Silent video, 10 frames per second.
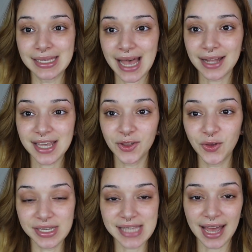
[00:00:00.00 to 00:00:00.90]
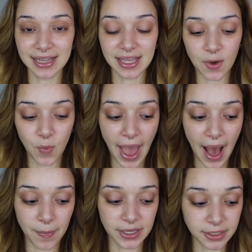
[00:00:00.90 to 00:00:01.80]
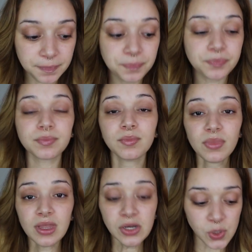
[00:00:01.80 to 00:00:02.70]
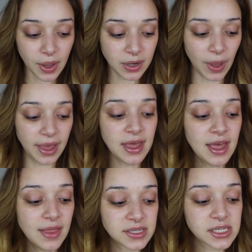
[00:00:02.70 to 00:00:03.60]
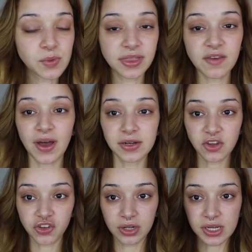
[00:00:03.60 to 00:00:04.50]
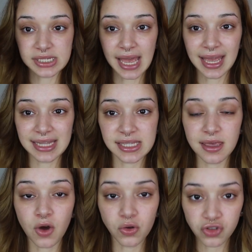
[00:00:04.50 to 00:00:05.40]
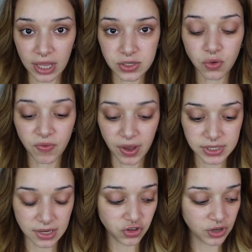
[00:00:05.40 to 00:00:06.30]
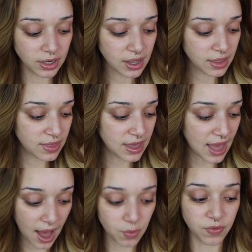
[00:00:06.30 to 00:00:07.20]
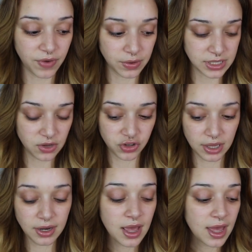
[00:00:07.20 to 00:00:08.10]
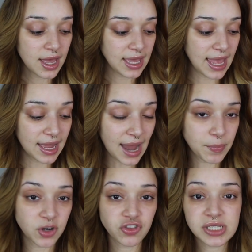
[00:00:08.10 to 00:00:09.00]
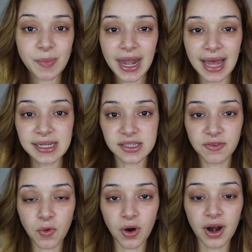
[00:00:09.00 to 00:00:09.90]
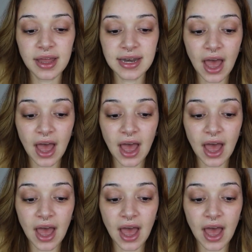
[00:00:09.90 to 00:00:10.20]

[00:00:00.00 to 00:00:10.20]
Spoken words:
I'll tell you exactly what happened. So anyway, this is what the foundation looks like. It's the Kojendo foundation, the Aqua foundation, and I purchased mine on Sephora.